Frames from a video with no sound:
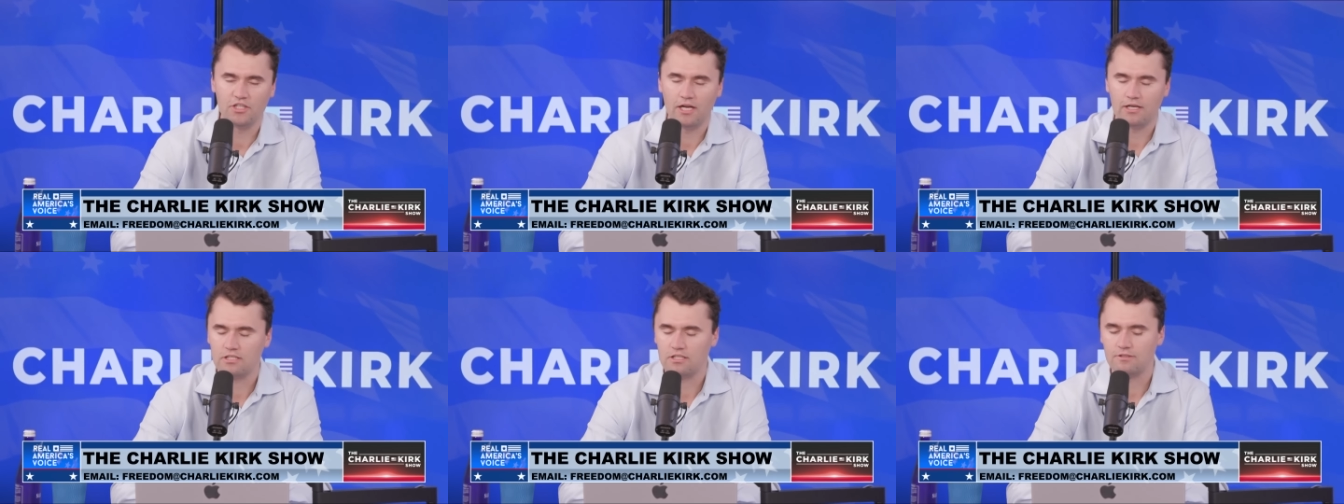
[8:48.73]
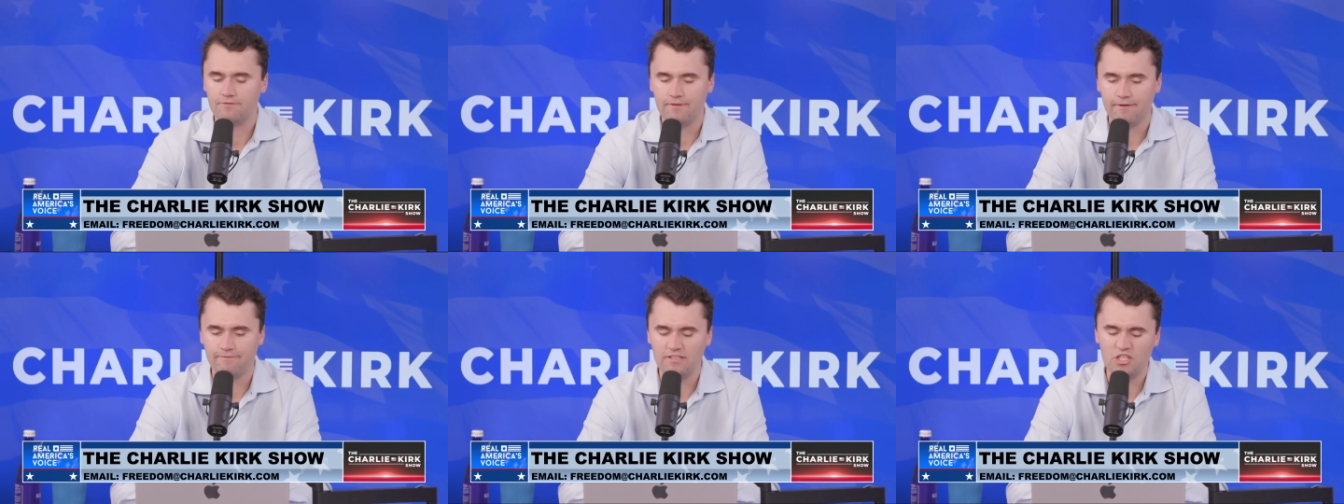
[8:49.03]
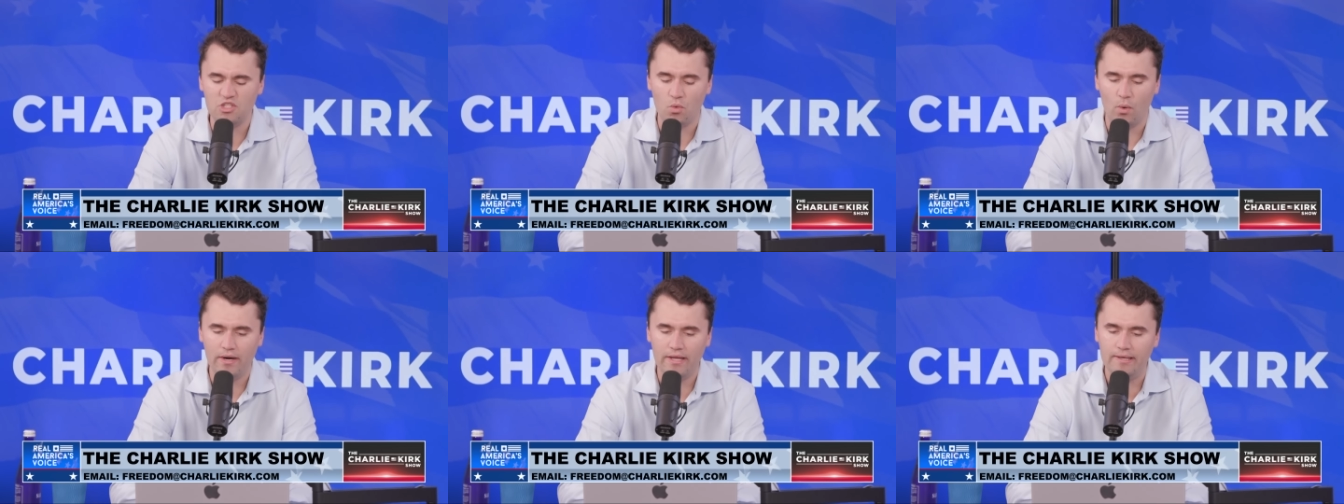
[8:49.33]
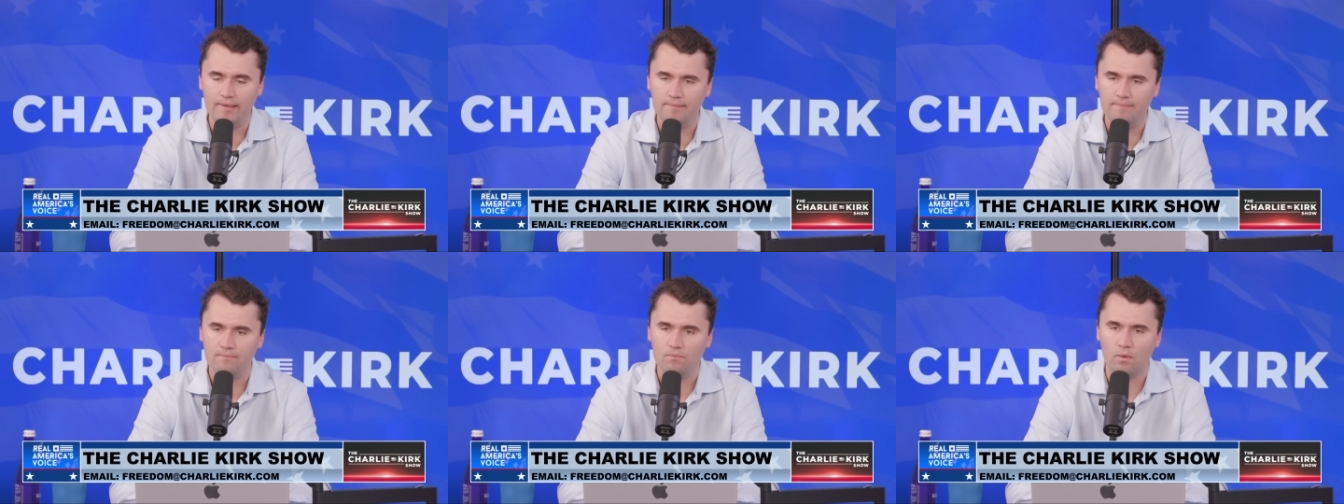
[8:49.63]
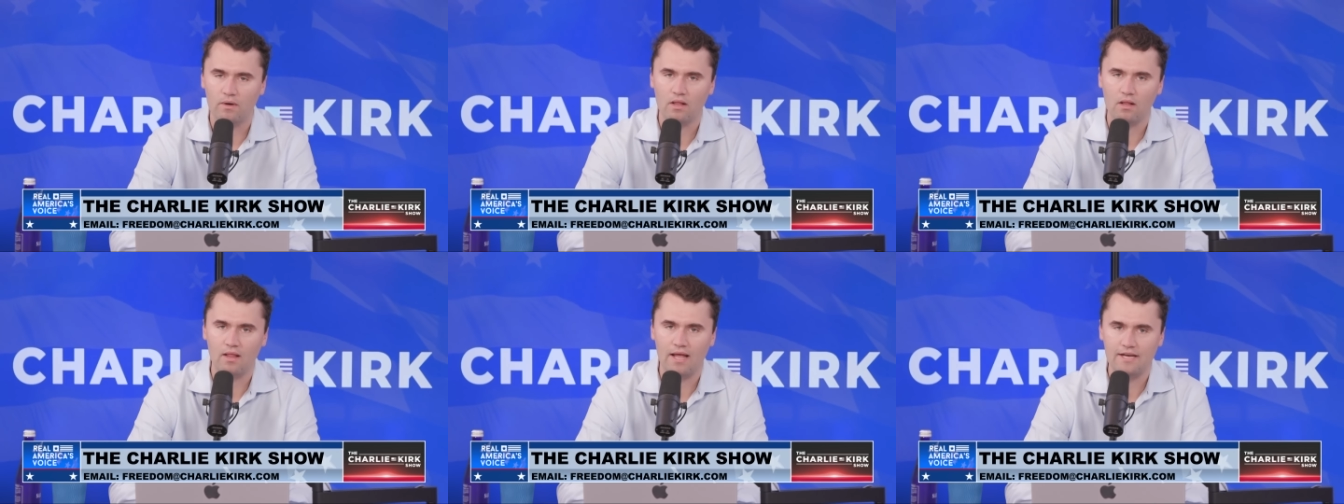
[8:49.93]
Genesis 50 20,
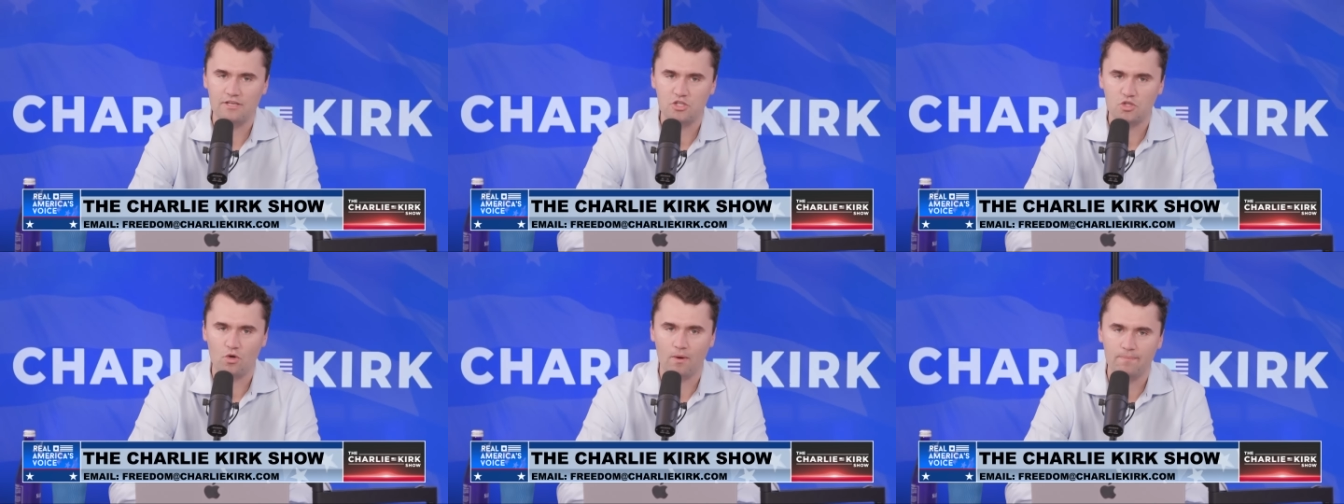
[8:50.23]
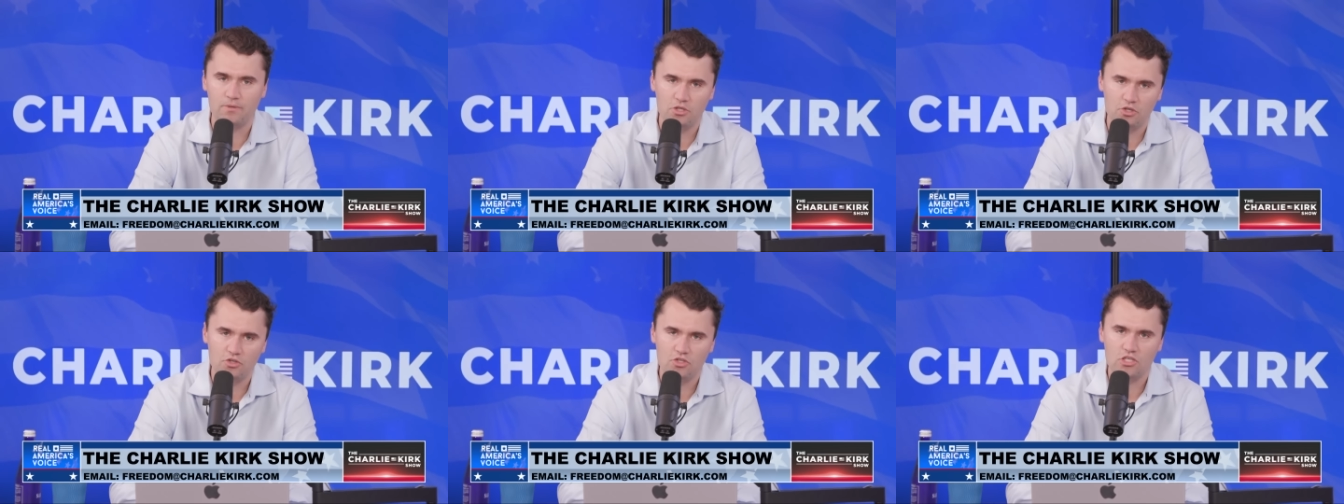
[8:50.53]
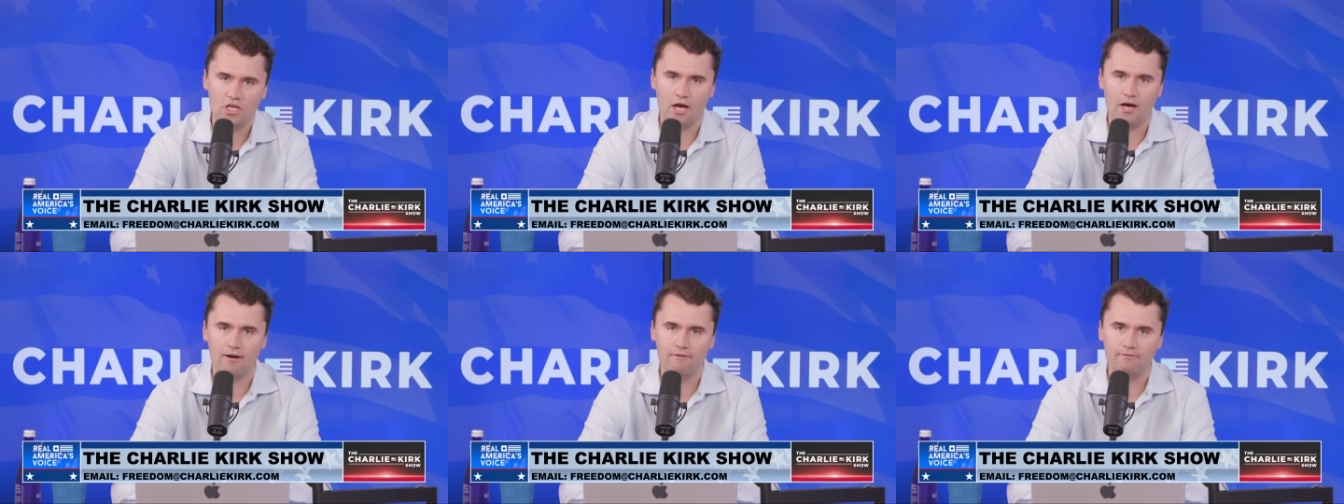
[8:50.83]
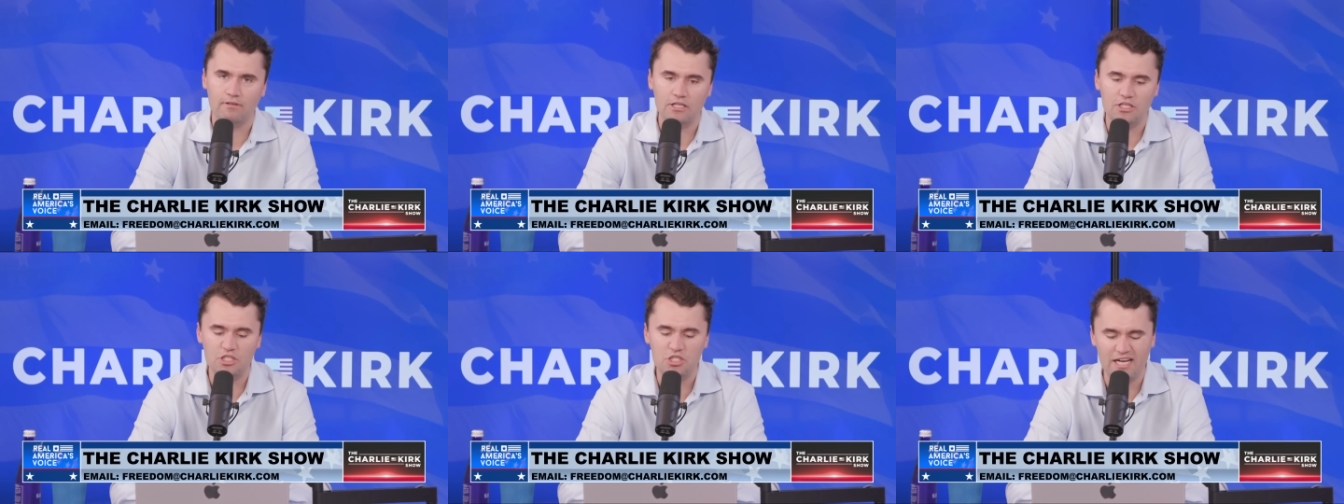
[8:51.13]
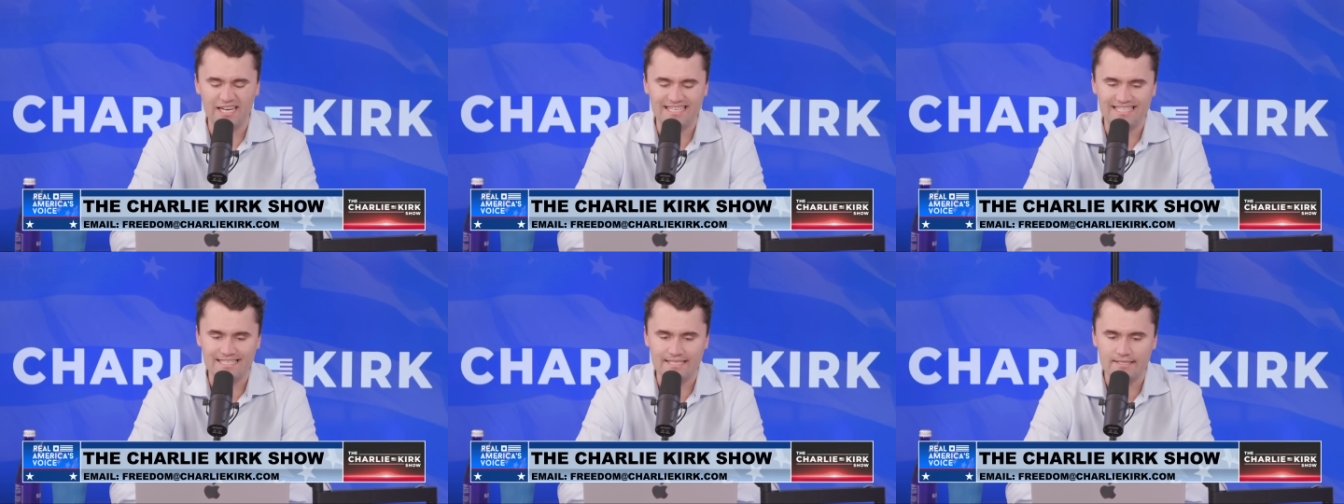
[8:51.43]
one of the last scriptures of
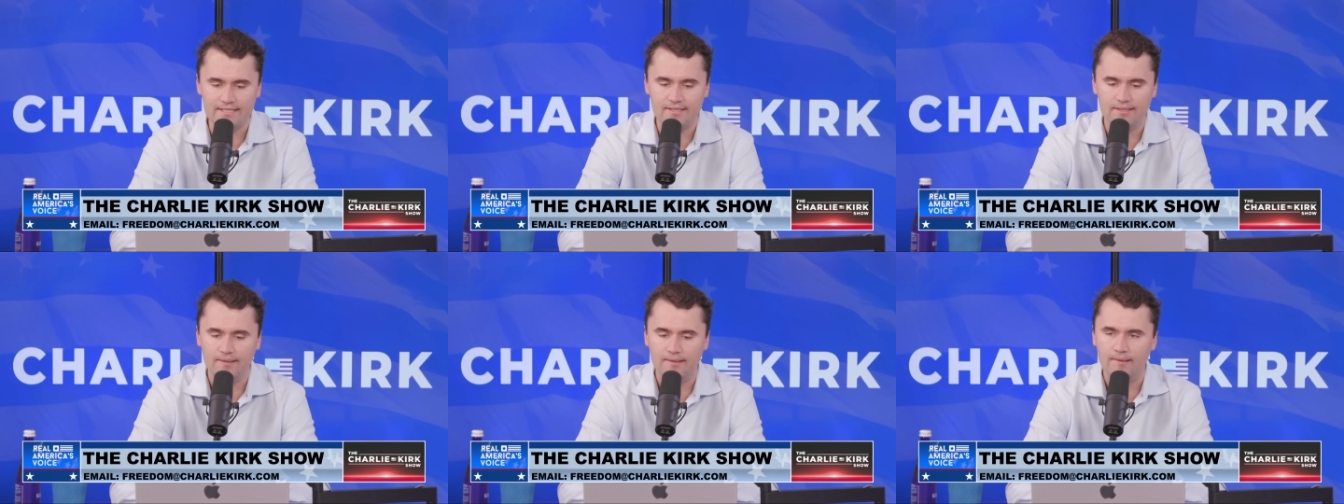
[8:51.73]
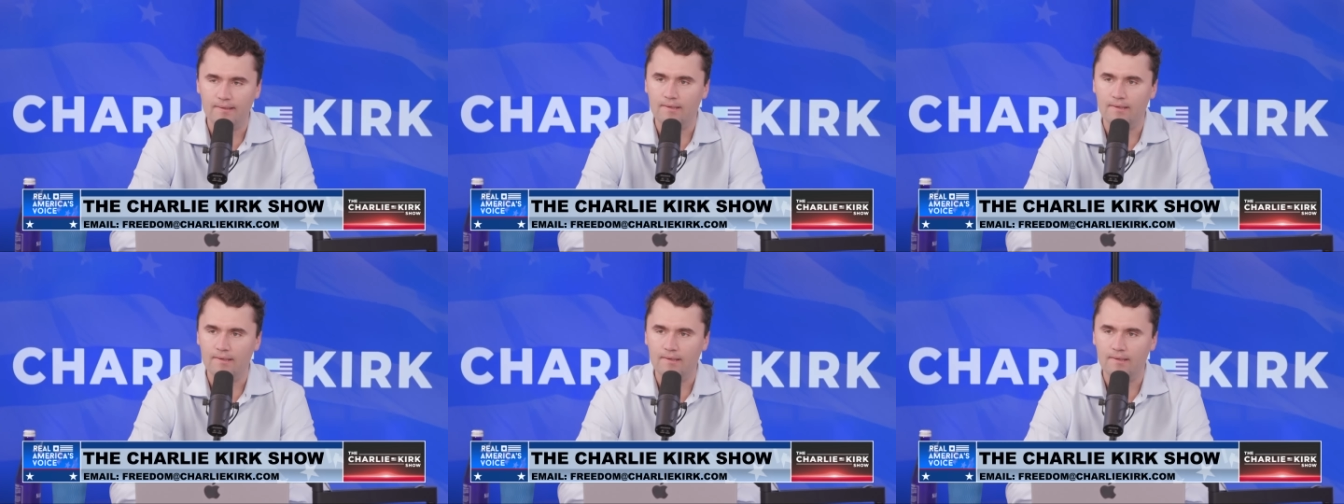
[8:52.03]
Genesis.